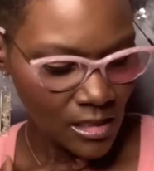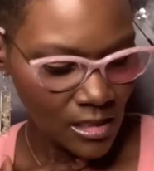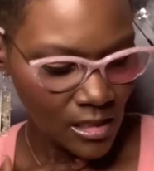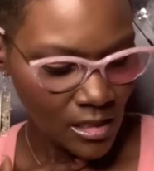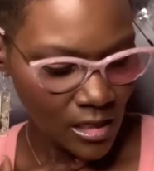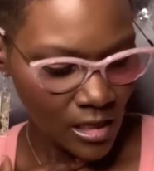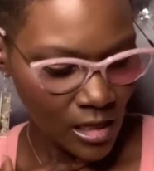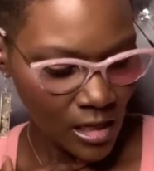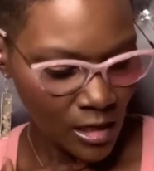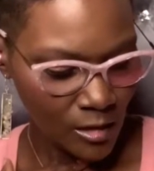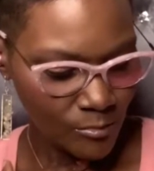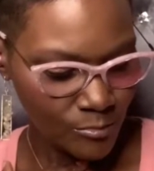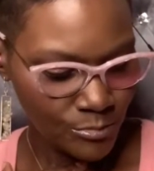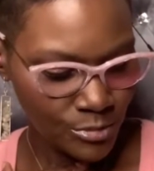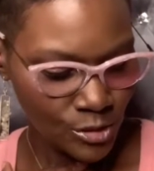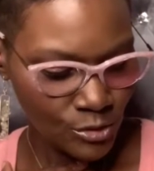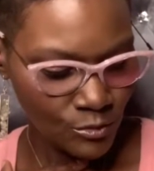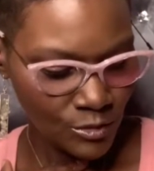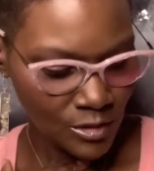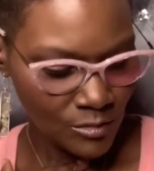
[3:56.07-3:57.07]
uh,
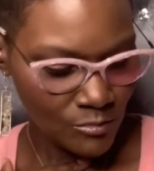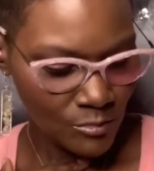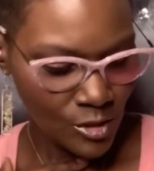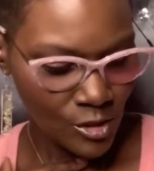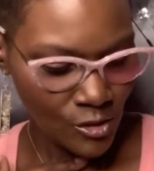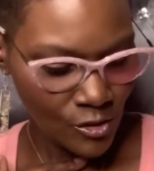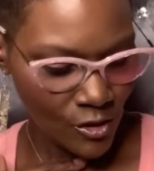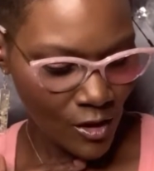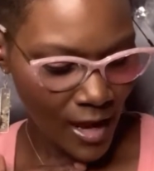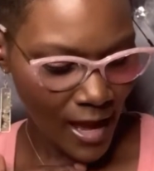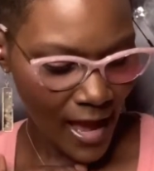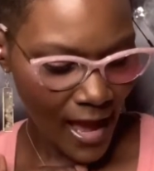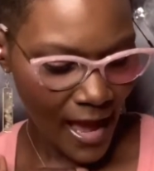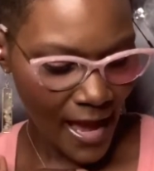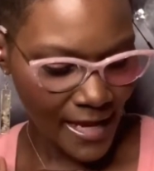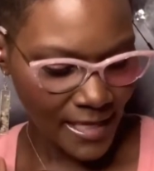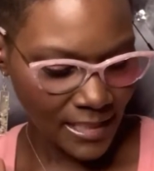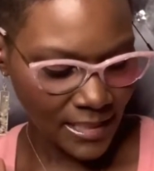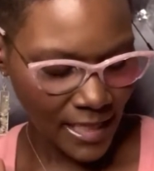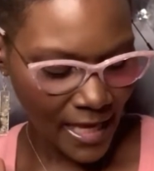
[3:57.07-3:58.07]
Beauty Miracle
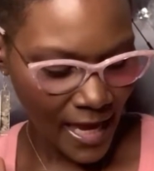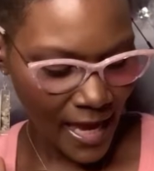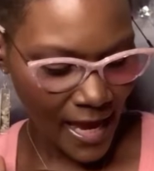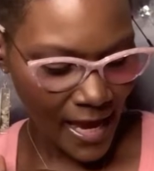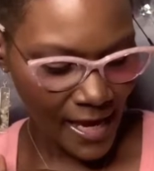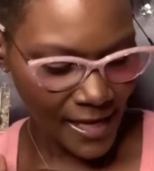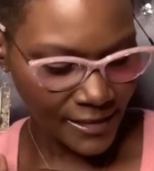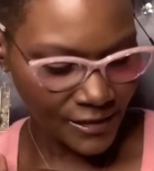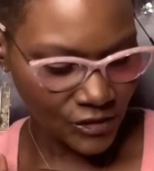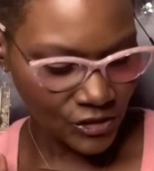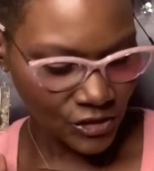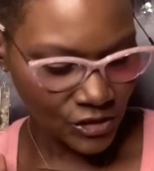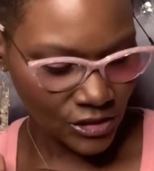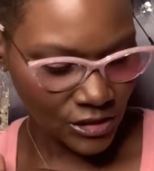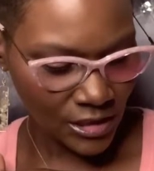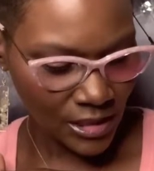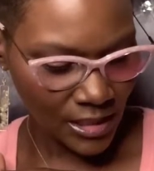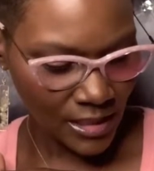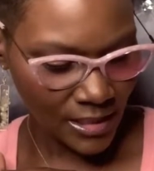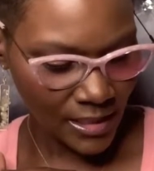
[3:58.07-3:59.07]
Eyelash
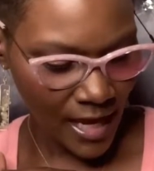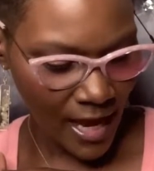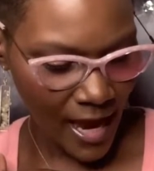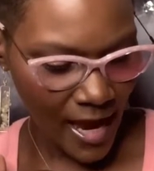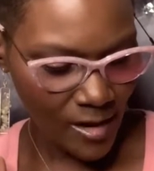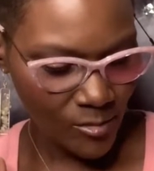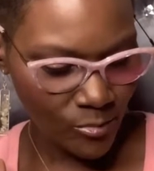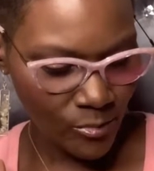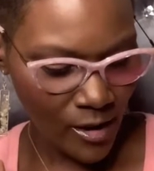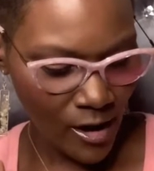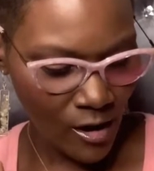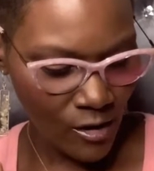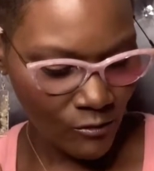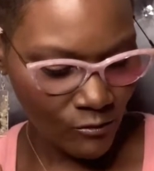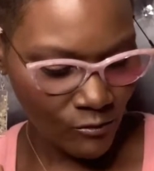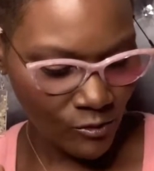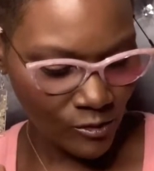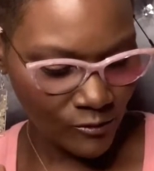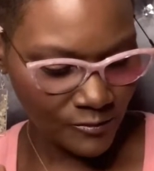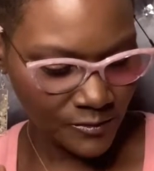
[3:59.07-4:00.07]
and Eyebrow
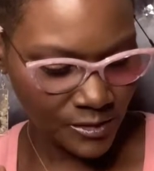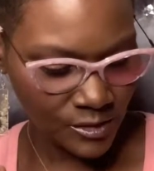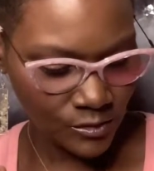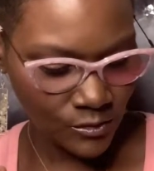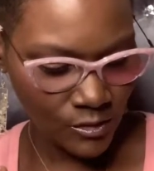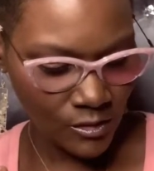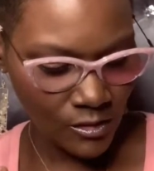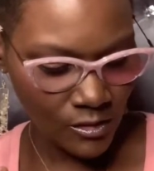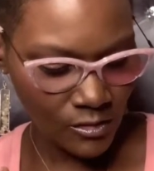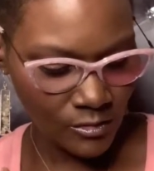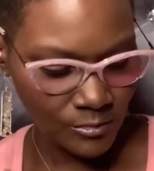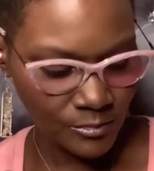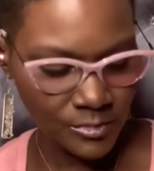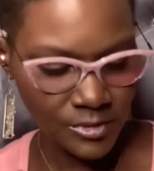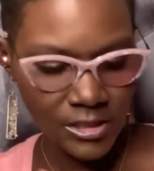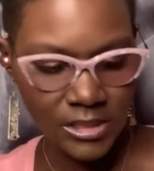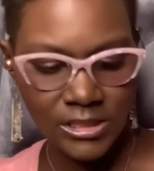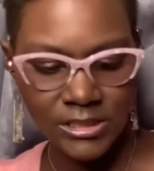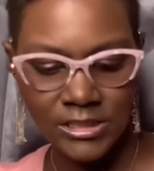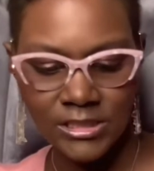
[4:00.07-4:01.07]
Growth Serum.
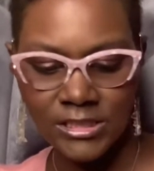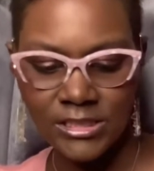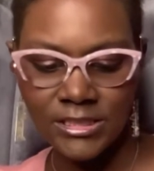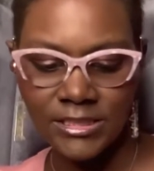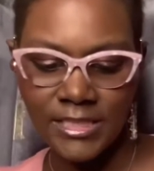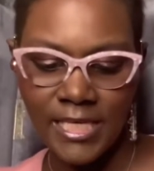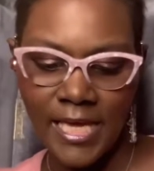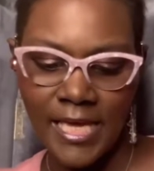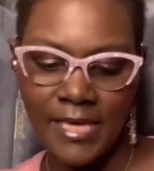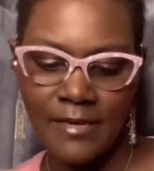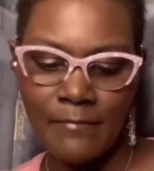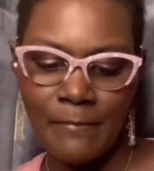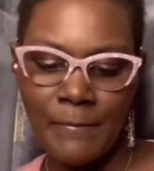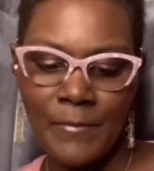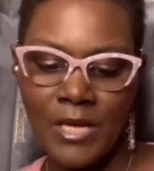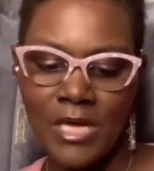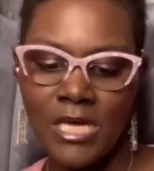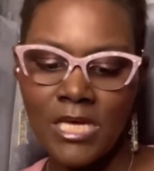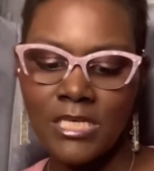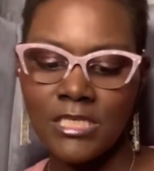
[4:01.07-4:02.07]
This is eight
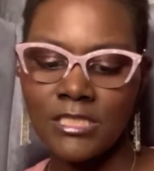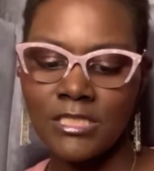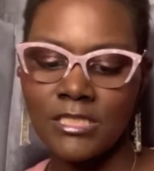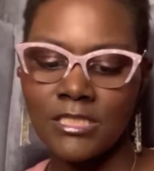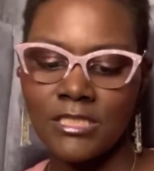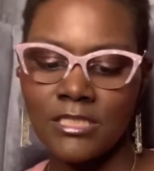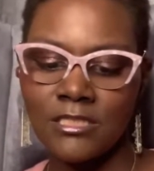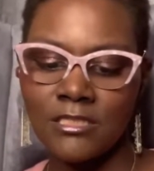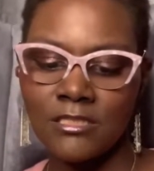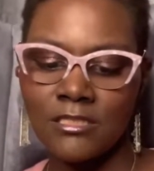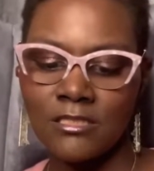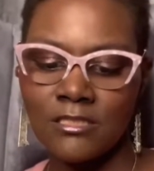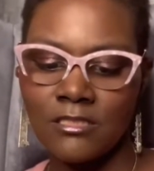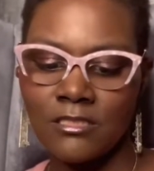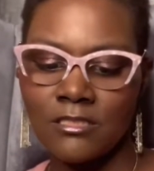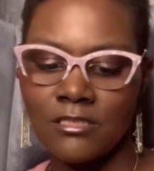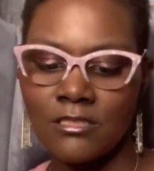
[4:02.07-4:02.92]
bucks.